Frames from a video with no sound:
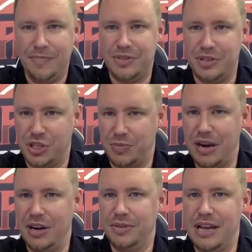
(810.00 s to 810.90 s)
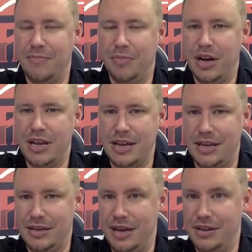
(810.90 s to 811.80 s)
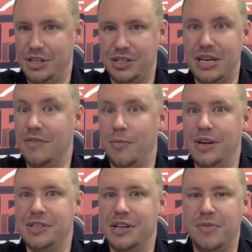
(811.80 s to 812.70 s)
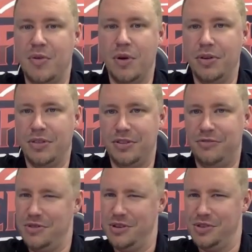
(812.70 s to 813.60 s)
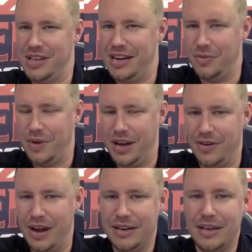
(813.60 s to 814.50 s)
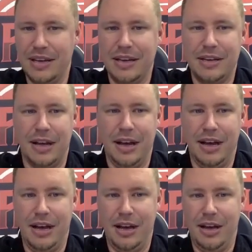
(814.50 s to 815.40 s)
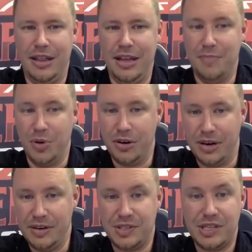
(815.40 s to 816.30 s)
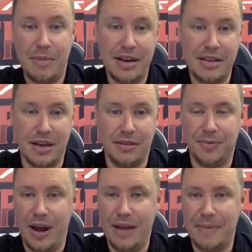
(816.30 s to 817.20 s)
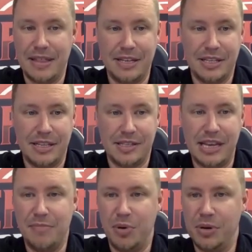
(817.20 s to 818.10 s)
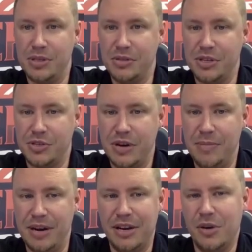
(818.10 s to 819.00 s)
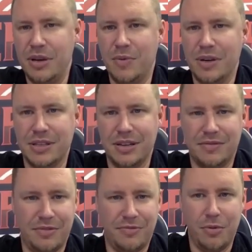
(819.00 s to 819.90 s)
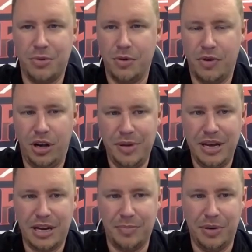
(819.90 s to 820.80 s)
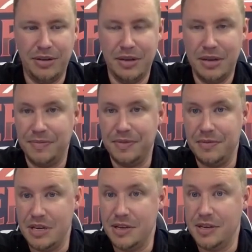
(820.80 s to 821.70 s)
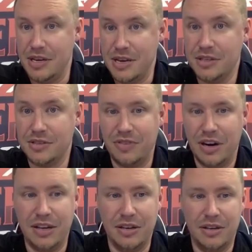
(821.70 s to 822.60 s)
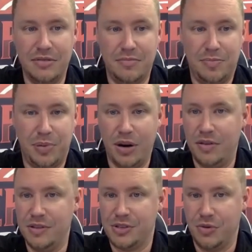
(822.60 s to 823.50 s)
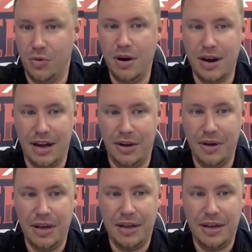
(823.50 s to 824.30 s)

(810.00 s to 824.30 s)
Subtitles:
to spread out that money and just give him what he's going to be worth in a few years anyway, right? And then Berggren, same idea, right? I think he's in the same boat as Lucas Raymond. I know he wasn't a 4th overall pick, but he is a very good part of this core now.